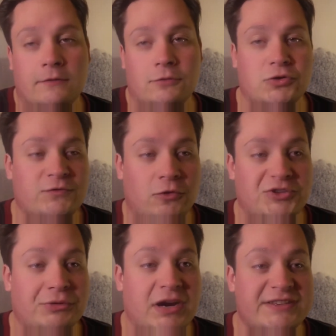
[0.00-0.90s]
course,
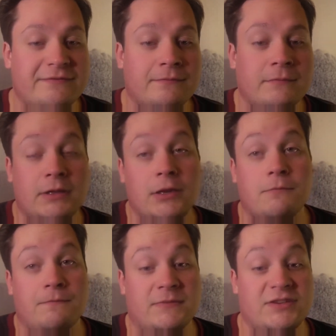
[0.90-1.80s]
Forza
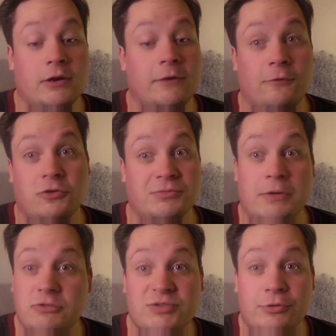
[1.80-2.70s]

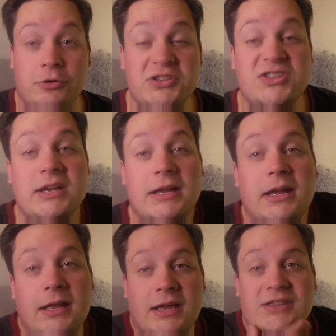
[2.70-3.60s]
Motorsport
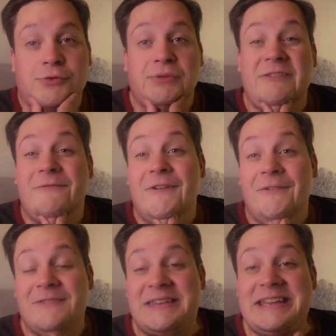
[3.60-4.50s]
is only
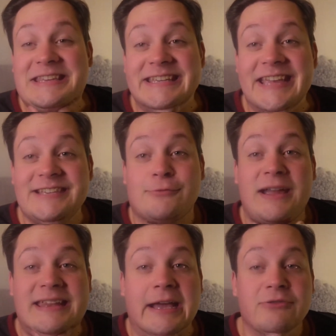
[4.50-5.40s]
15 days
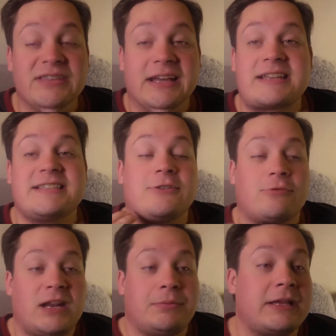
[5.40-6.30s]
away now, so that is
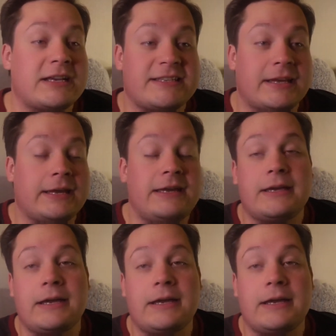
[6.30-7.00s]
incredibly exciting.